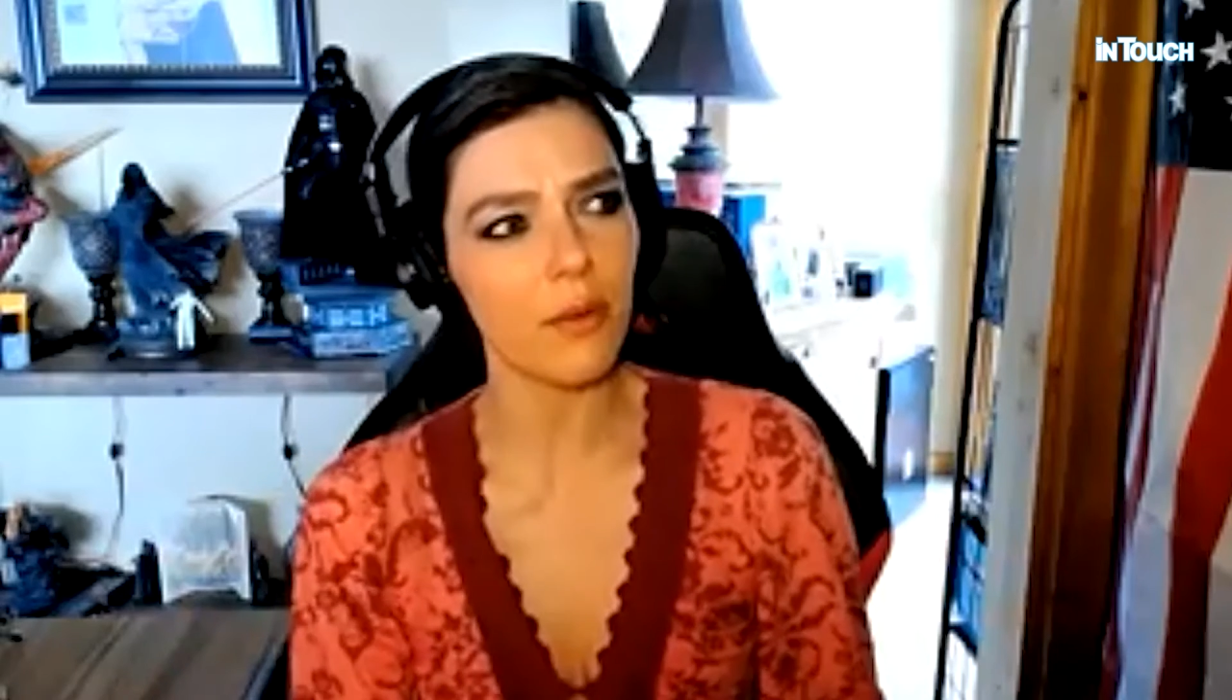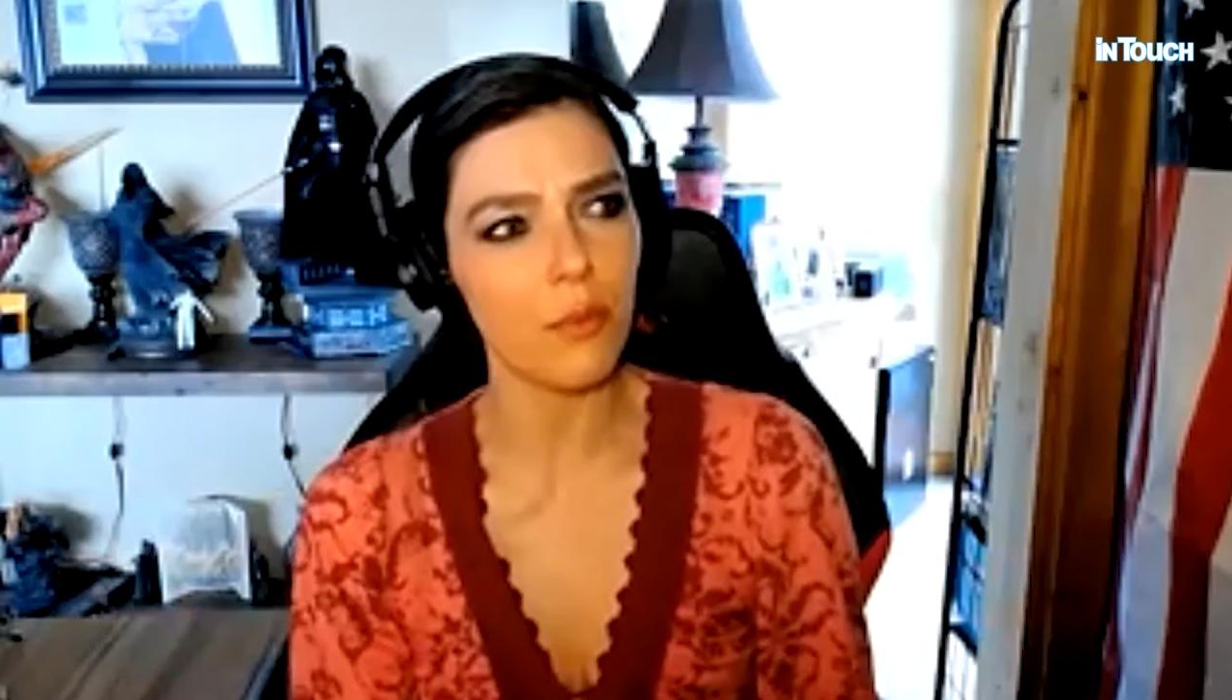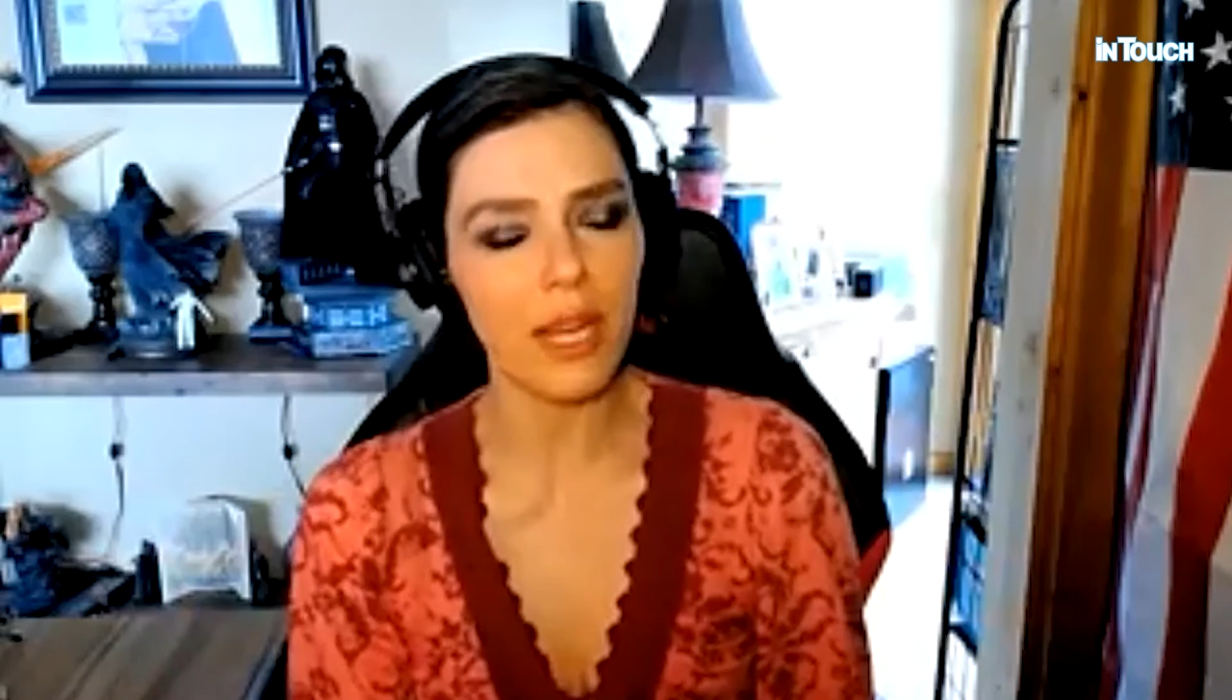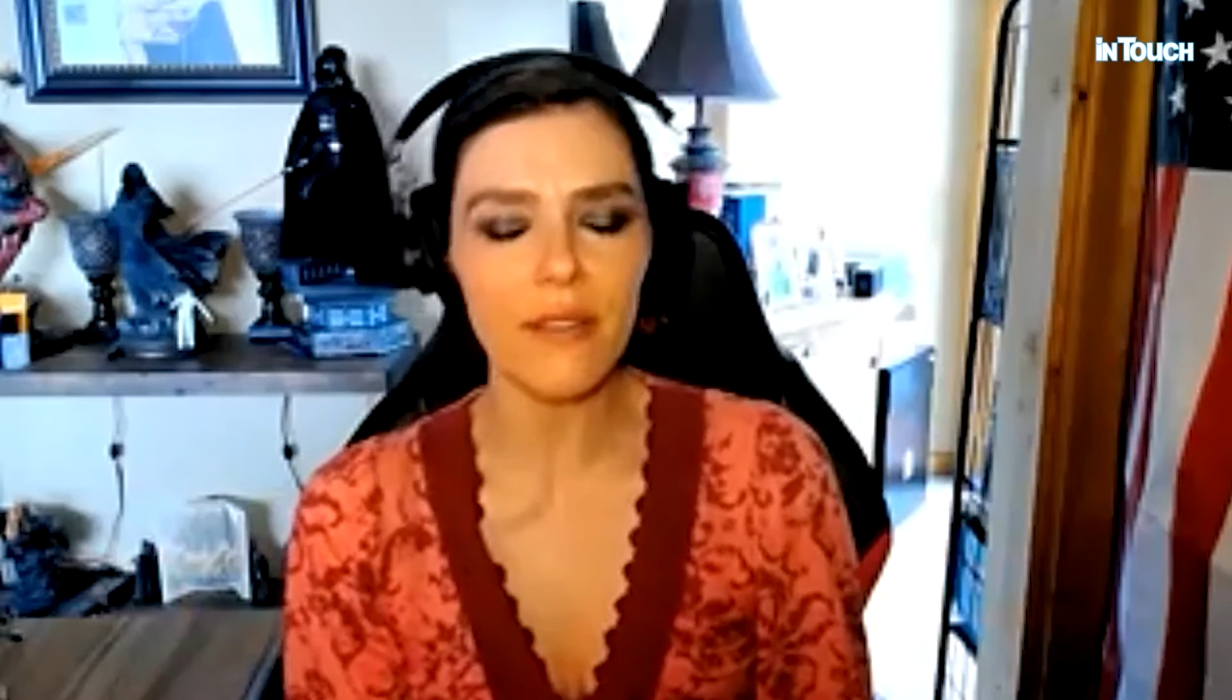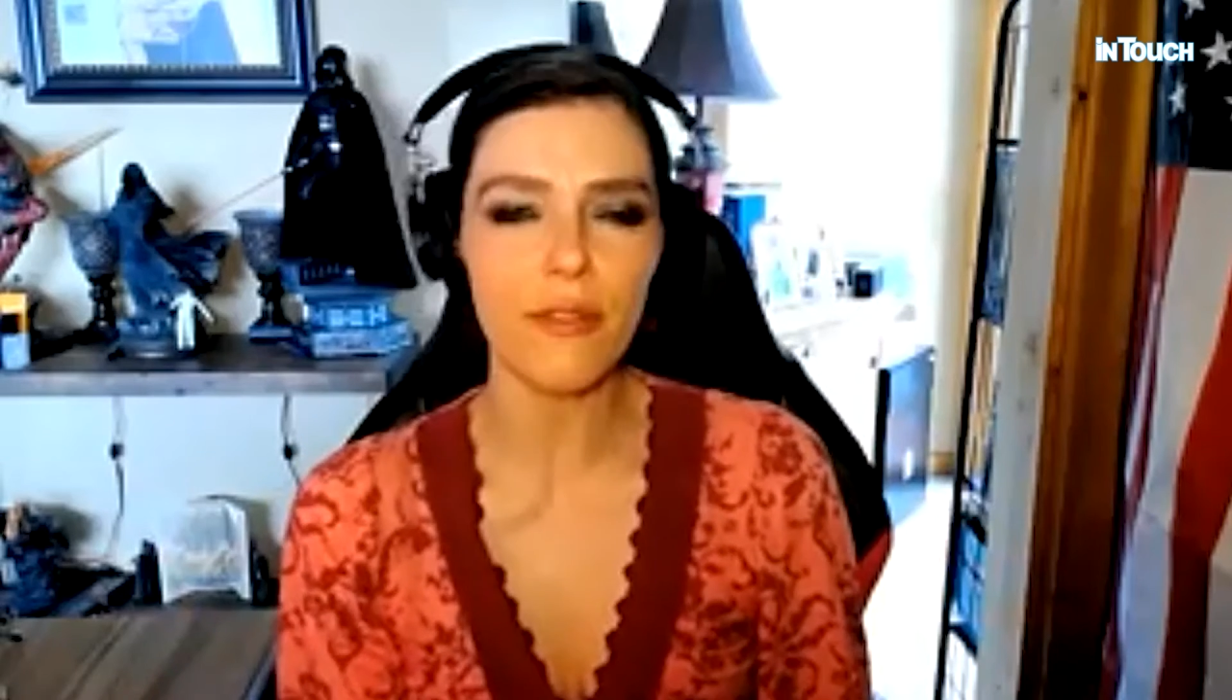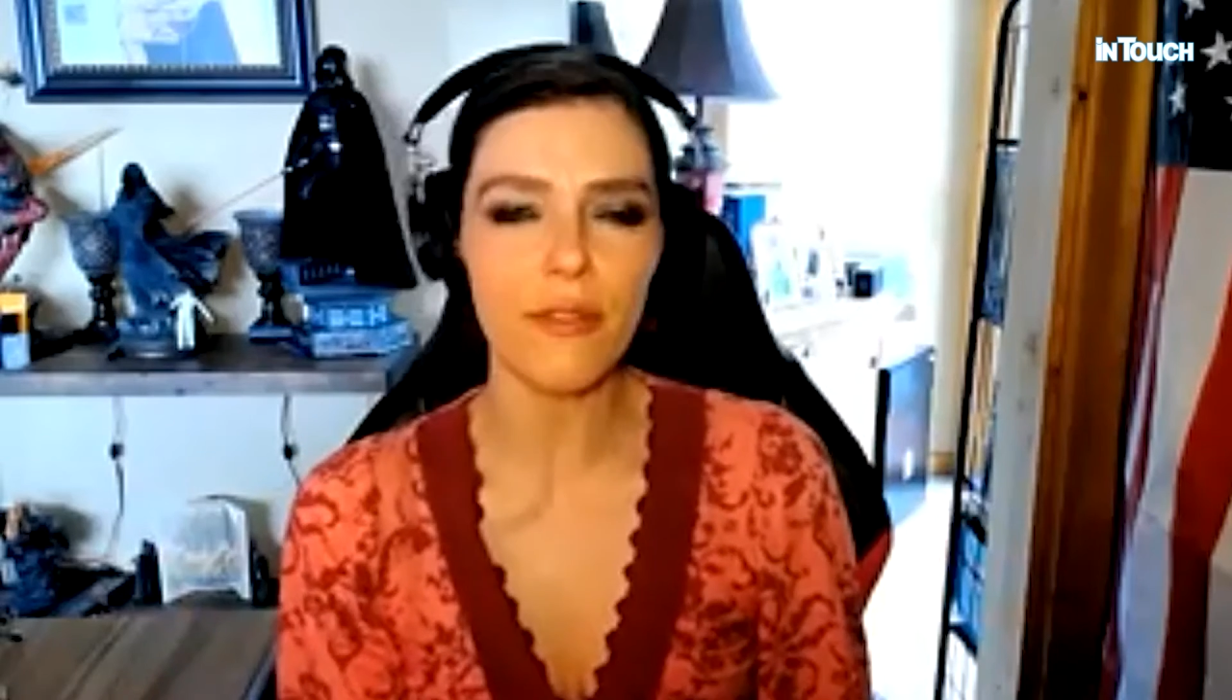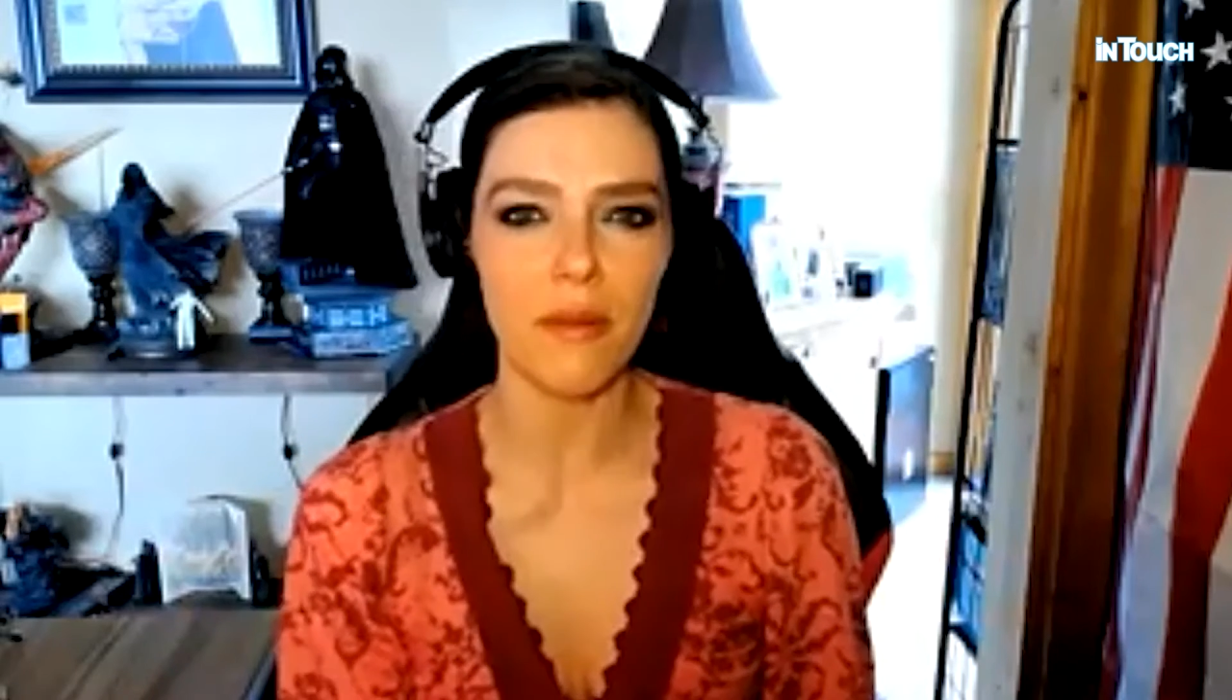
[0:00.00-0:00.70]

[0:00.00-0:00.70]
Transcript: away from